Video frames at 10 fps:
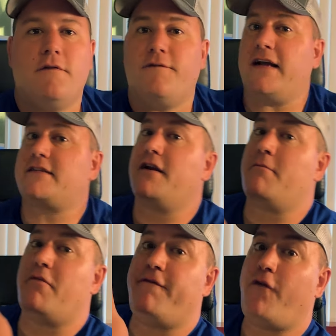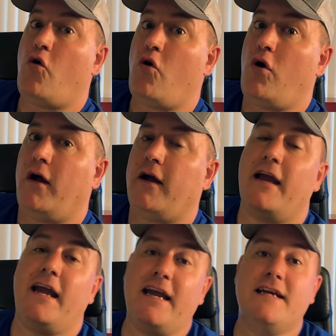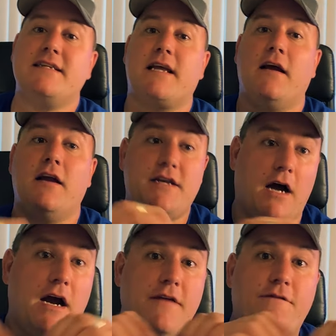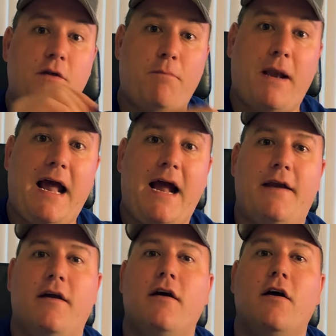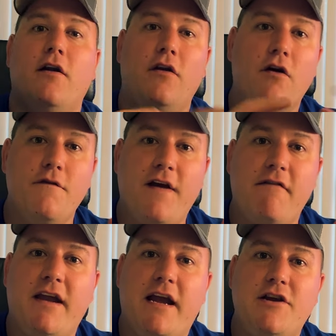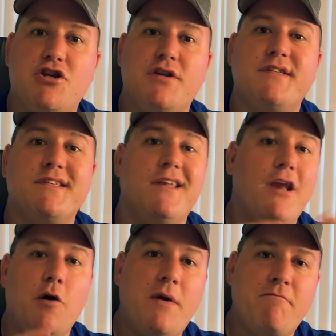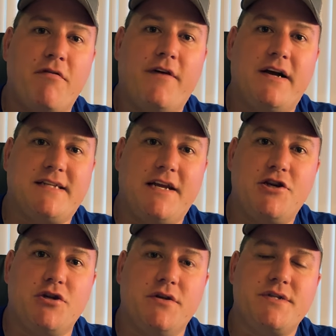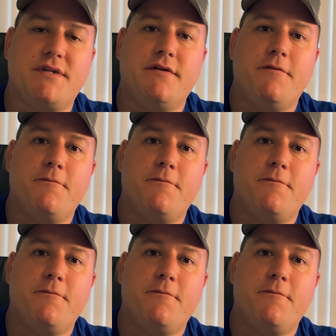Factor number 4 is dive the plan. No variations, no improvisations.